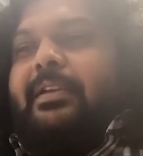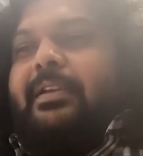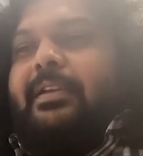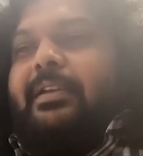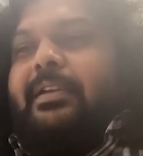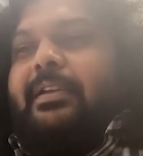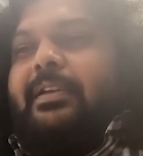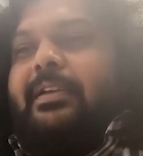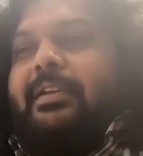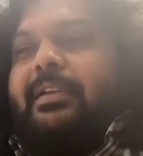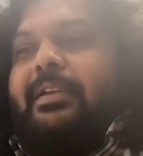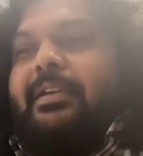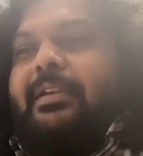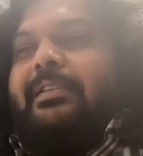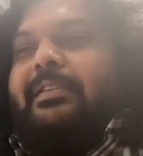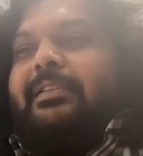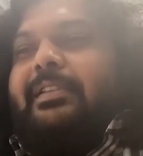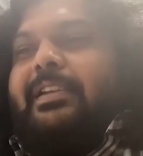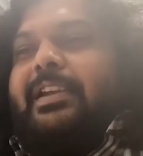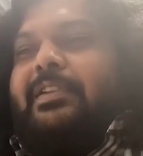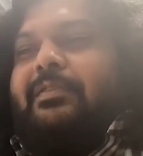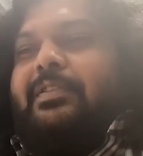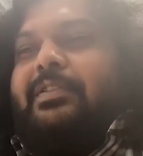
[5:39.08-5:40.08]
wherein
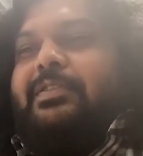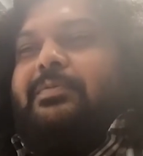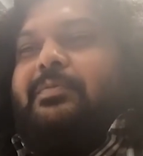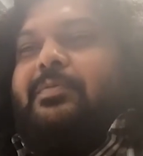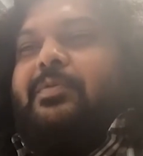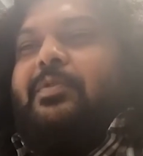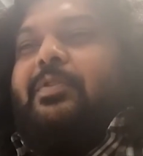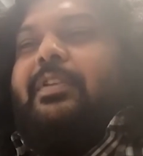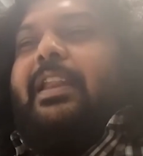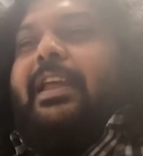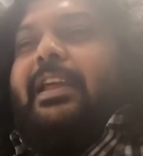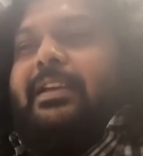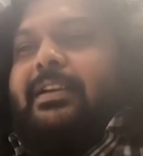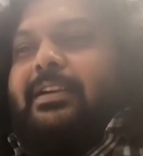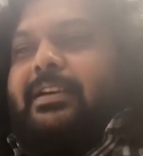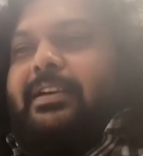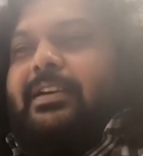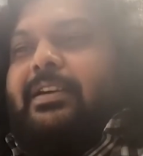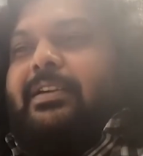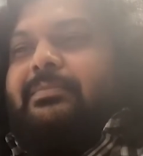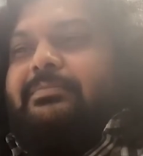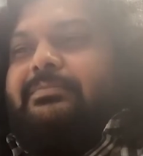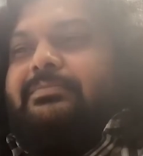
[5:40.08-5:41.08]
it was more like
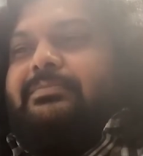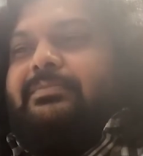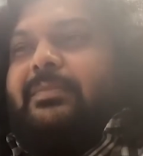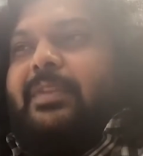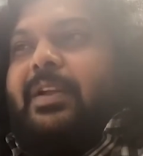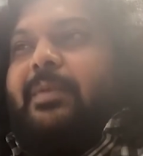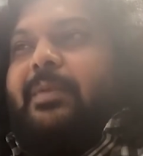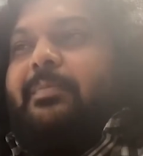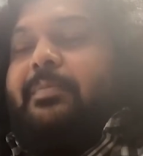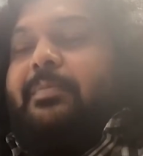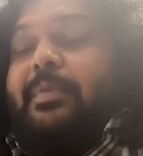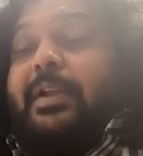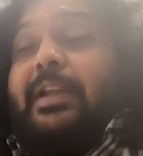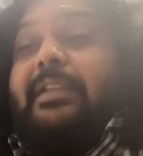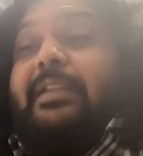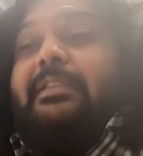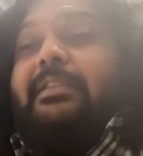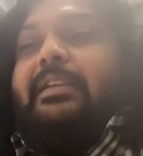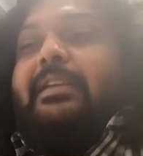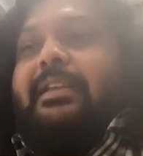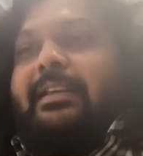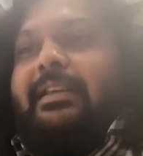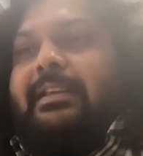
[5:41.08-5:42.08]
a
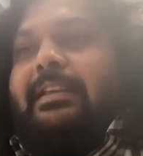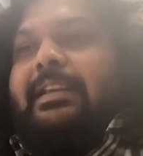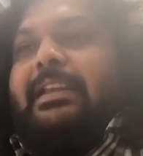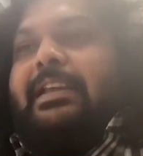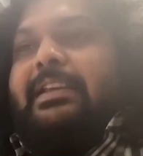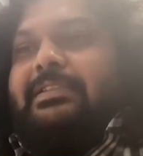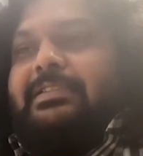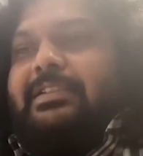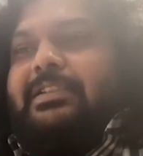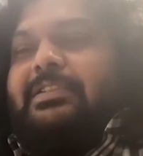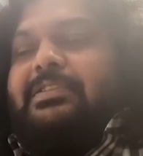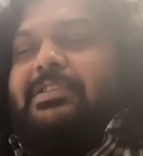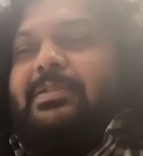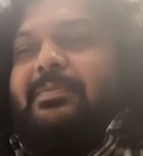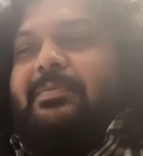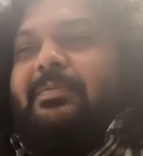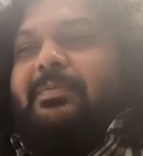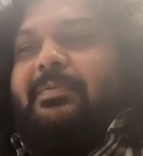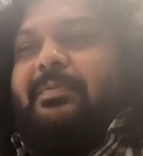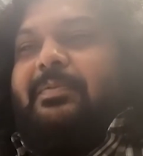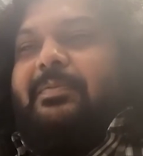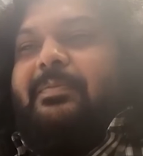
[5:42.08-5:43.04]
brotherly relationship,